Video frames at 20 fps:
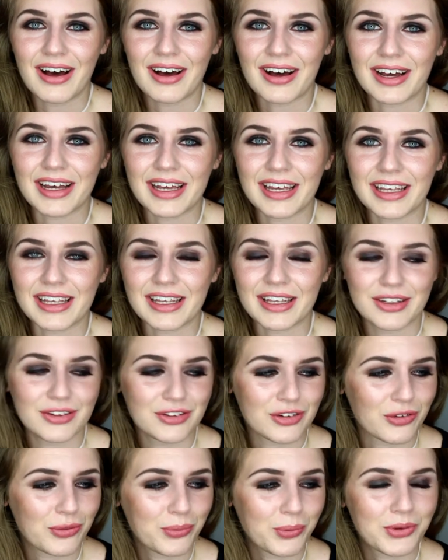I
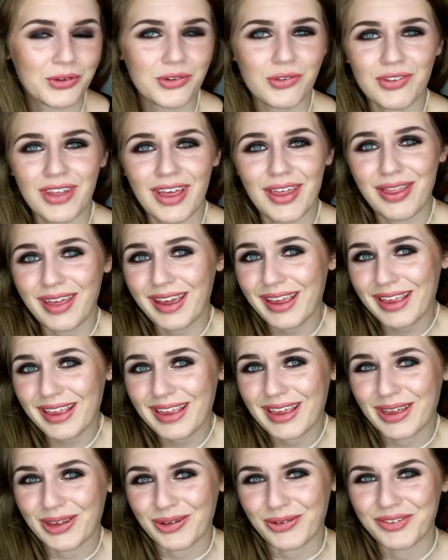just want to say
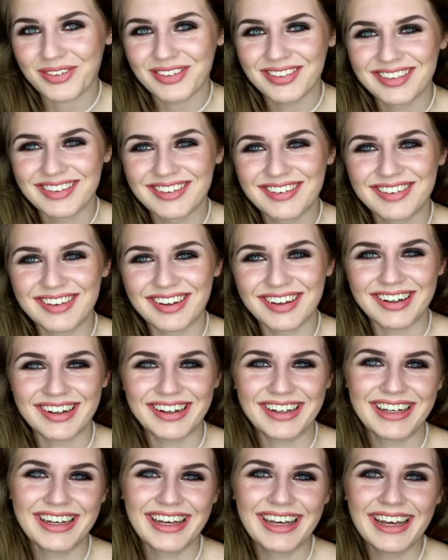thank you.
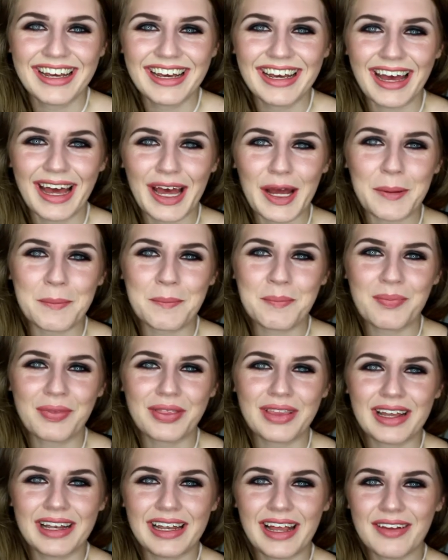So
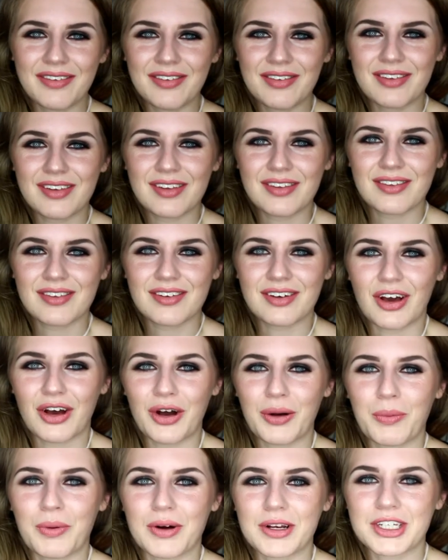let's
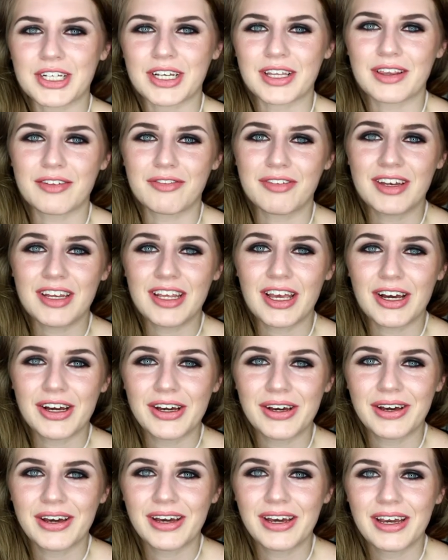start watching the
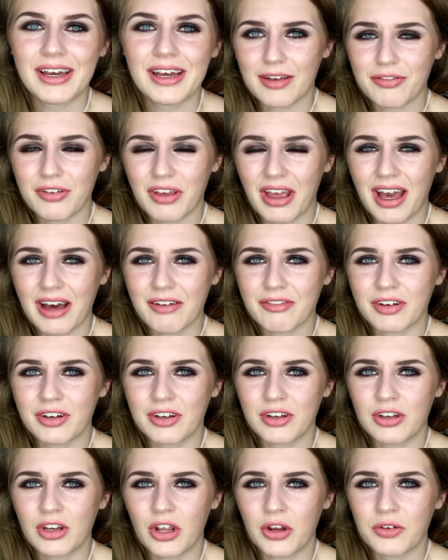video. If you
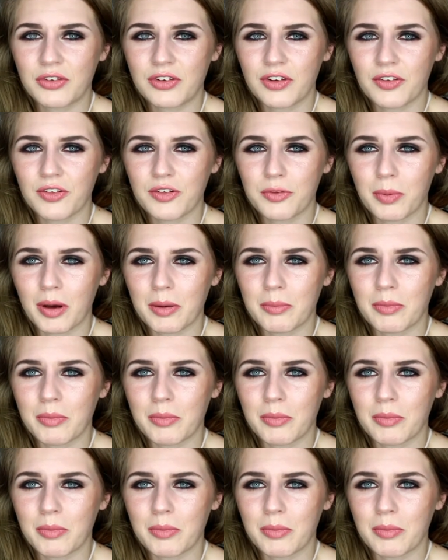haven't noticed